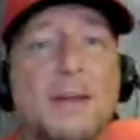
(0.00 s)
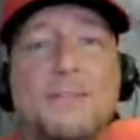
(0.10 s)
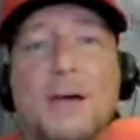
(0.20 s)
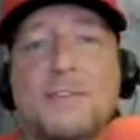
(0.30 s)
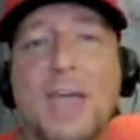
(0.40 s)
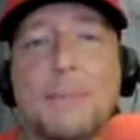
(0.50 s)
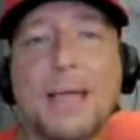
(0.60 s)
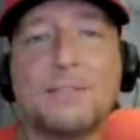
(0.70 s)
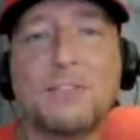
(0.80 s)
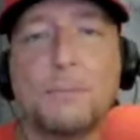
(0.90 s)
than a tough game
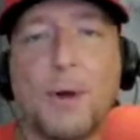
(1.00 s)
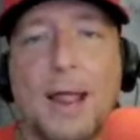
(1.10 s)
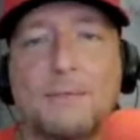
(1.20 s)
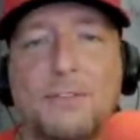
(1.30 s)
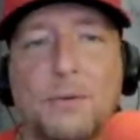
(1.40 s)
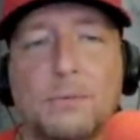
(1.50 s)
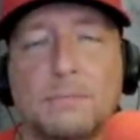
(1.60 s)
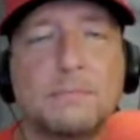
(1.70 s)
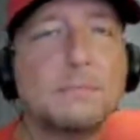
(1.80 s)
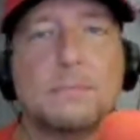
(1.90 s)
against the Braves,
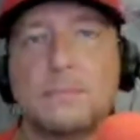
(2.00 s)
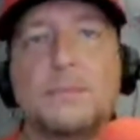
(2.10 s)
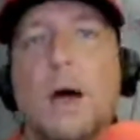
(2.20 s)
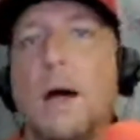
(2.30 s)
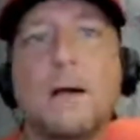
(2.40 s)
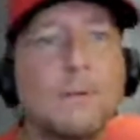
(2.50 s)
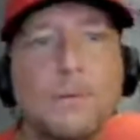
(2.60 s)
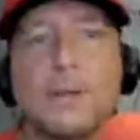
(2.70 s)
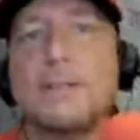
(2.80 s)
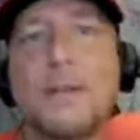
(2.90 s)
who, duh,
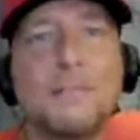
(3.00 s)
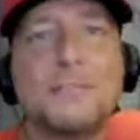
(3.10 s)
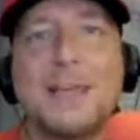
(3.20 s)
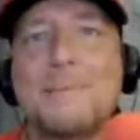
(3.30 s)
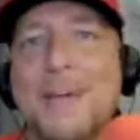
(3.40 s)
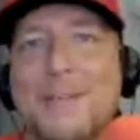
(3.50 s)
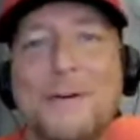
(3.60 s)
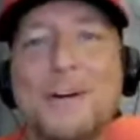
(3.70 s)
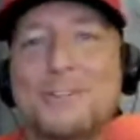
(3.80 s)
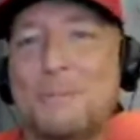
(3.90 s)
really tough team in the
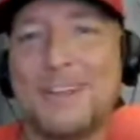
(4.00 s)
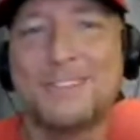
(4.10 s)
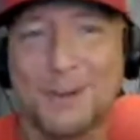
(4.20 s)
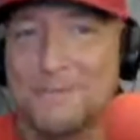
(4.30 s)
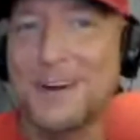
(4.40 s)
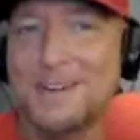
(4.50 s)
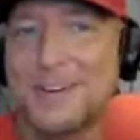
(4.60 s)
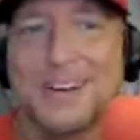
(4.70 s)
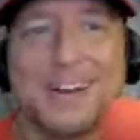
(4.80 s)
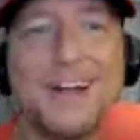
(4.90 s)
first place. They're very,
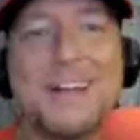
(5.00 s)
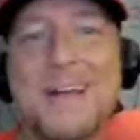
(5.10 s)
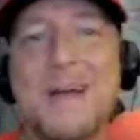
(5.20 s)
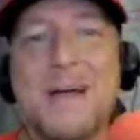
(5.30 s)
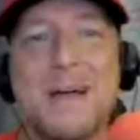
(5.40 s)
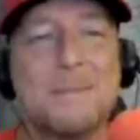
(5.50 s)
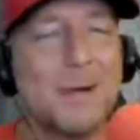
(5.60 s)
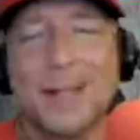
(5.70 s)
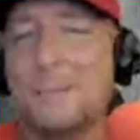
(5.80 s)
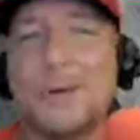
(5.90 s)
very good.
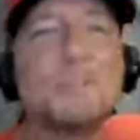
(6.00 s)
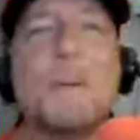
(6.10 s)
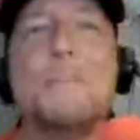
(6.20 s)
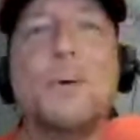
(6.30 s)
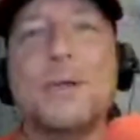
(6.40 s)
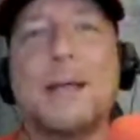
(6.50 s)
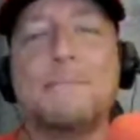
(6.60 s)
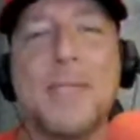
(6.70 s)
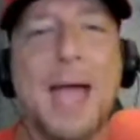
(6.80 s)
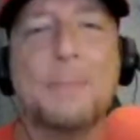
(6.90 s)
Montgomery has been
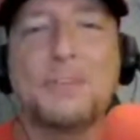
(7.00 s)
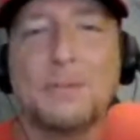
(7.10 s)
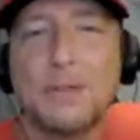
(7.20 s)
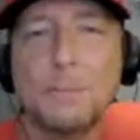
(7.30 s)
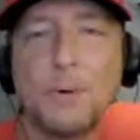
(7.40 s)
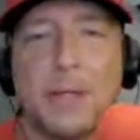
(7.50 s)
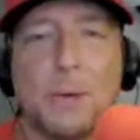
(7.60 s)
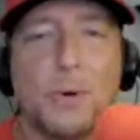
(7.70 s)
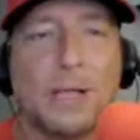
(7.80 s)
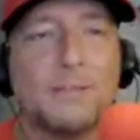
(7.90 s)
brilliant, absolutely
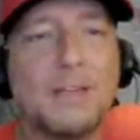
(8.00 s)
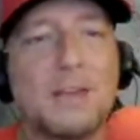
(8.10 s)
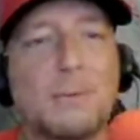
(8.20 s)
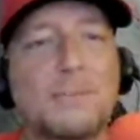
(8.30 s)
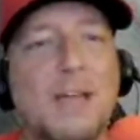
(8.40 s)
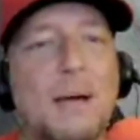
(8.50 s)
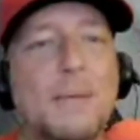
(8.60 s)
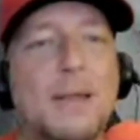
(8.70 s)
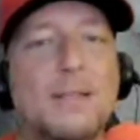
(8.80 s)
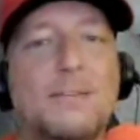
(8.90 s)
brilliant. Will continue his
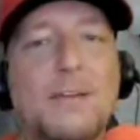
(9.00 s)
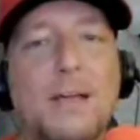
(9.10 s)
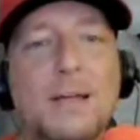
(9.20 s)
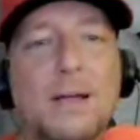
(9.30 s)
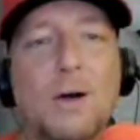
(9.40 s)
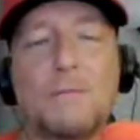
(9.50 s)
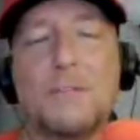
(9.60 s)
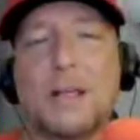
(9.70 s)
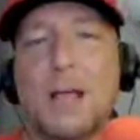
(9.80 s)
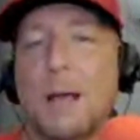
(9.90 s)
dominance
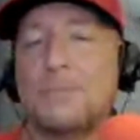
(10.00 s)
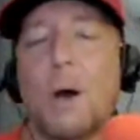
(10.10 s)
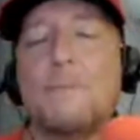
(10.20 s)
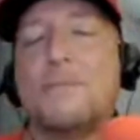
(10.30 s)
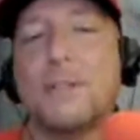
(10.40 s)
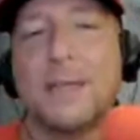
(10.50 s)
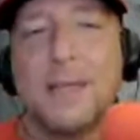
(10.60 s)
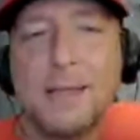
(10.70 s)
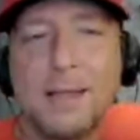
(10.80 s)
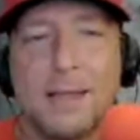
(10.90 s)
over the Cubs,
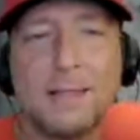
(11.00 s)
hopefully,